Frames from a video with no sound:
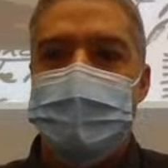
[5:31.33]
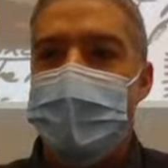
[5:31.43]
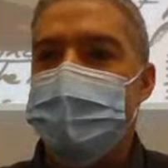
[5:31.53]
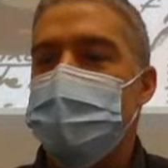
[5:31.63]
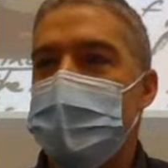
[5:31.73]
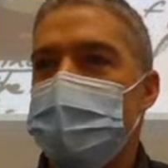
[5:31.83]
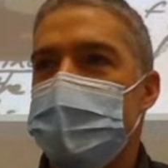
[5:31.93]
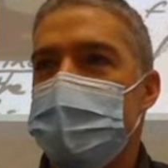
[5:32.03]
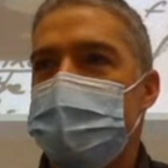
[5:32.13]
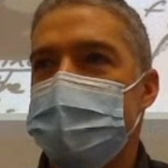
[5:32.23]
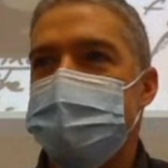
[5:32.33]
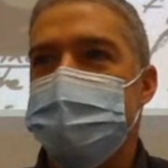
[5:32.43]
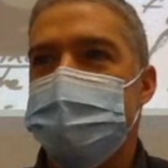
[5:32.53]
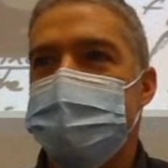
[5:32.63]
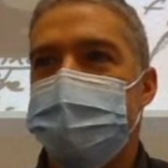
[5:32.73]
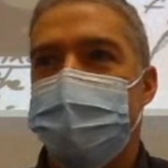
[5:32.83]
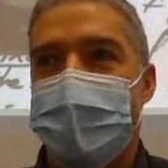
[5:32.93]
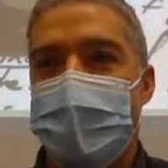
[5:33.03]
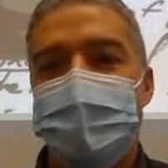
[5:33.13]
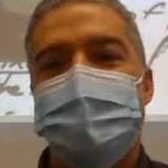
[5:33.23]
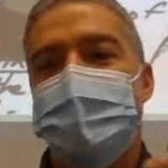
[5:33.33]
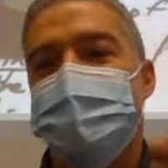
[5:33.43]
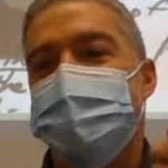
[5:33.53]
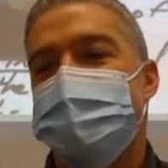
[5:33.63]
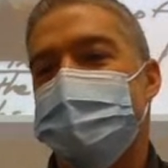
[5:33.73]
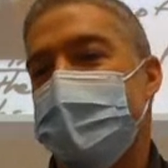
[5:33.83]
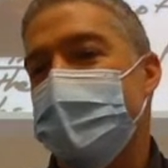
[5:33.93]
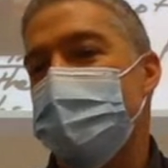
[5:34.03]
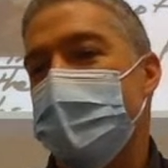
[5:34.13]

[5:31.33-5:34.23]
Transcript: A is probably the oldest. I'd say C